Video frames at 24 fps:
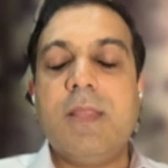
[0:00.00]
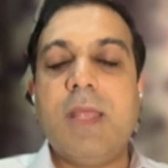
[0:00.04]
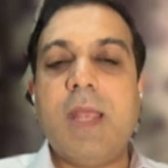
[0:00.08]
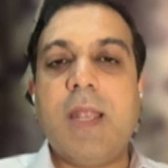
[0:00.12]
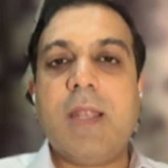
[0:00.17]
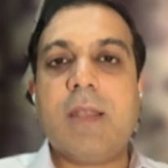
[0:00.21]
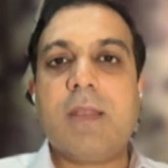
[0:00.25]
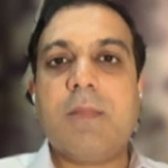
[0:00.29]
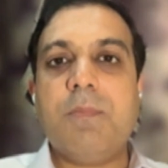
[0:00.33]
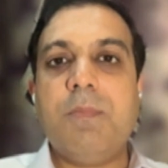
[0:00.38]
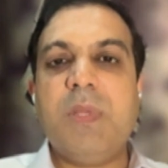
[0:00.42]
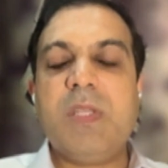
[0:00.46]

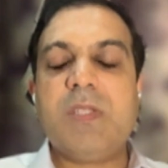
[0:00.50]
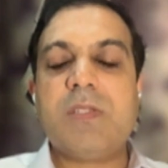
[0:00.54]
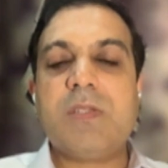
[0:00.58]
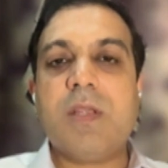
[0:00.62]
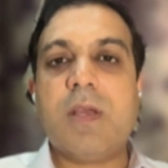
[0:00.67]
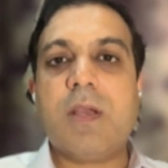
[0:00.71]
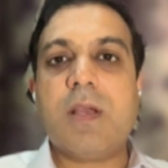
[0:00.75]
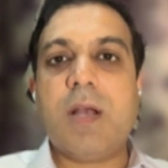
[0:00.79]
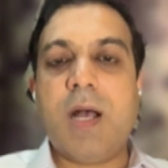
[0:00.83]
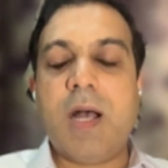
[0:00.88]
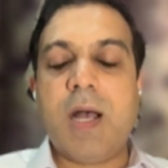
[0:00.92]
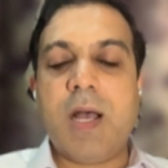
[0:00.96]
That
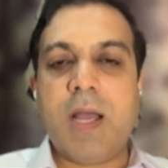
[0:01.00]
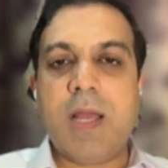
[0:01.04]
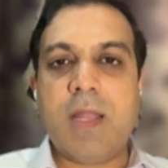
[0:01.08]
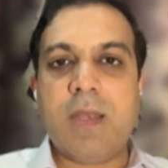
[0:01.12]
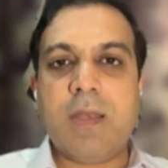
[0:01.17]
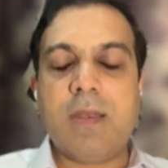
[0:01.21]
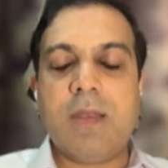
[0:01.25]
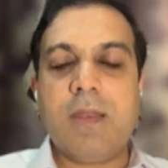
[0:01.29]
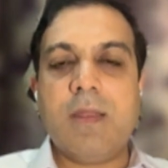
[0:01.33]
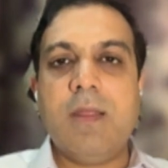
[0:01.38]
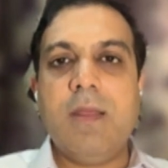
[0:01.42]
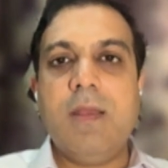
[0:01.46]
Mr.
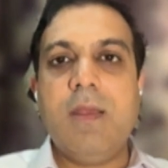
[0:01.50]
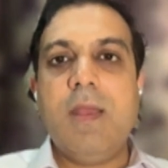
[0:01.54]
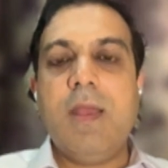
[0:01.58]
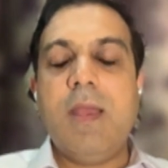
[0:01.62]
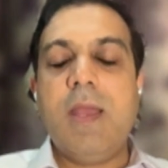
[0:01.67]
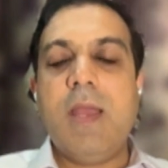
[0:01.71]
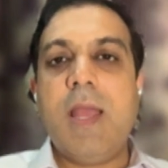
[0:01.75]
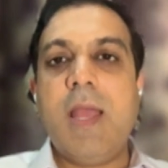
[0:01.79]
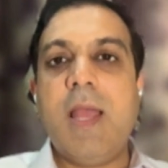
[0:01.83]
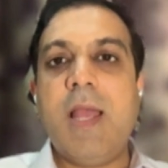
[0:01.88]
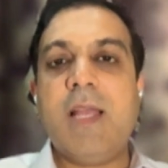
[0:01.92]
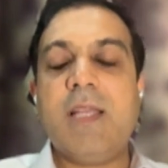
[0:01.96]
Khan
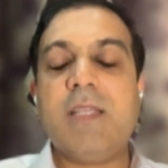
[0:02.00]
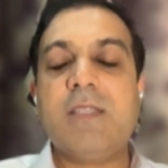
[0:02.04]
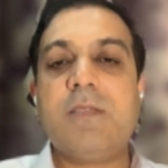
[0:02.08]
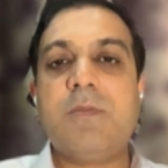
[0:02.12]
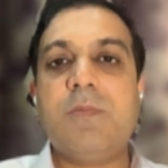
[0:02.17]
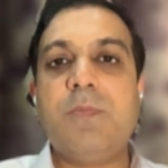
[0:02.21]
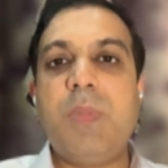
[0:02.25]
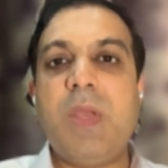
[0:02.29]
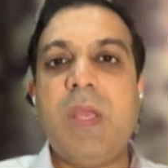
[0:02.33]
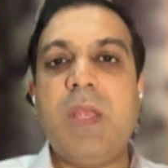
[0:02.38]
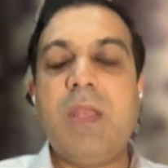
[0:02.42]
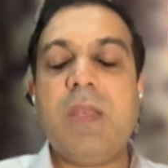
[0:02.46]
has
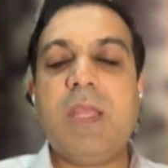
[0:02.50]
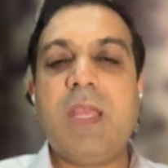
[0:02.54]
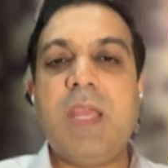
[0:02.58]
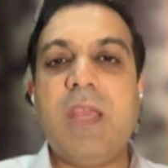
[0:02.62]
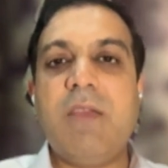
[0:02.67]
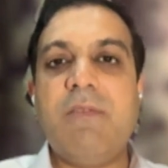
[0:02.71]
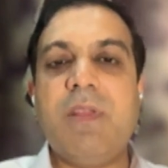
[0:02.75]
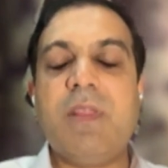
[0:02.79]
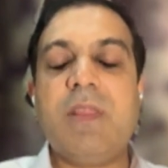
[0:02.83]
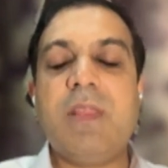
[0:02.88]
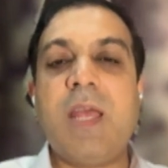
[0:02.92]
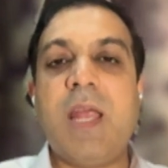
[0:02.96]
been
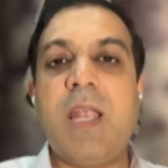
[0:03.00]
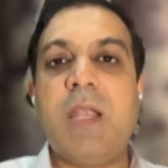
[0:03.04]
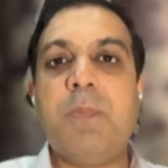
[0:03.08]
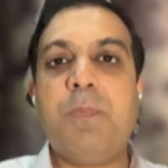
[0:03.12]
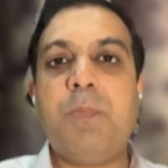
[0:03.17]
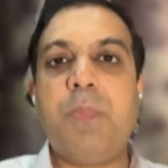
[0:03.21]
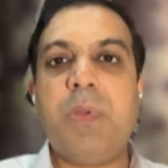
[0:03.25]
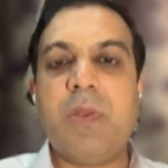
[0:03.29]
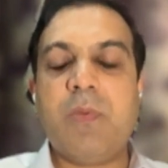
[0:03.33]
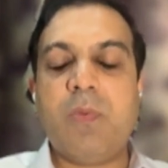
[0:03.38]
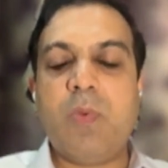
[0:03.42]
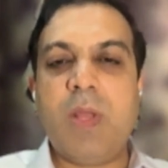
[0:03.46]
given
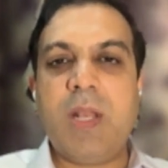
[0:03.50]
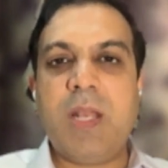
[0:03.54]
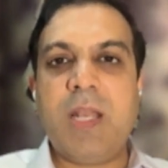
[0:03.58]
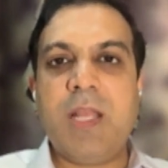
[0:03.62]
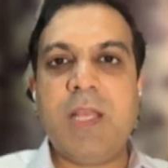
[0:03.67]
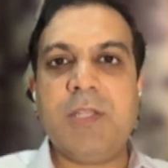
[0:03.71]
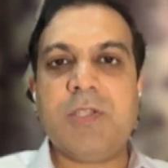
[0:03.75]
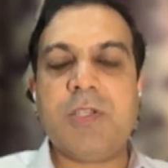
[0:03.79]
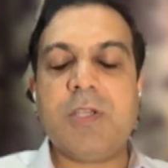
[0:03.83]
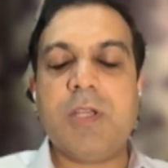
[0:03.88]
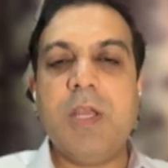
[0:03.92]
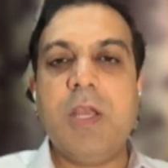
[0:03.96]
that
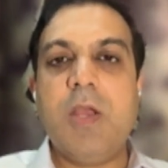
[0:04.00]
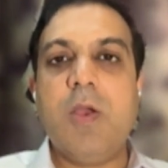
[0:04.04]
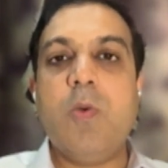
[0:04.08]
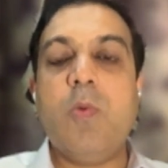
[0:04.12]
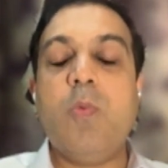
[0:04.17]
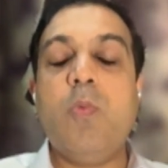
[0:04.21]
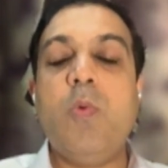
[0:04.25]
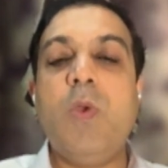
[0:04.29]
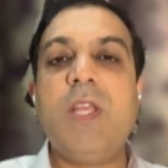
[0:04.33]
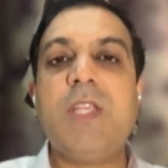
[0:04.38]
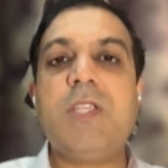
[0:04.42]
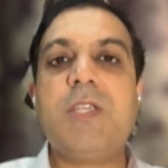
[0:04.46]
privilege,
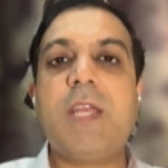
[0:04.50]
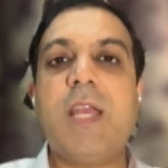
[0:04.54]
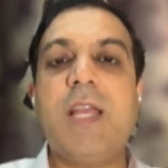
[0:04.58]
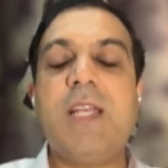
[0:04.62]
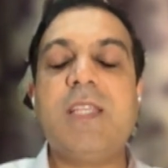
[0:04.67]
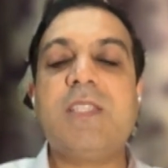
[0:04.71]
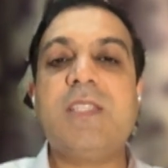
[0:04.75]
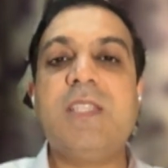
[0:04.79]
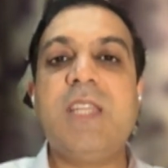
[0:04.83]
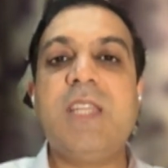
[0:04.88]
which has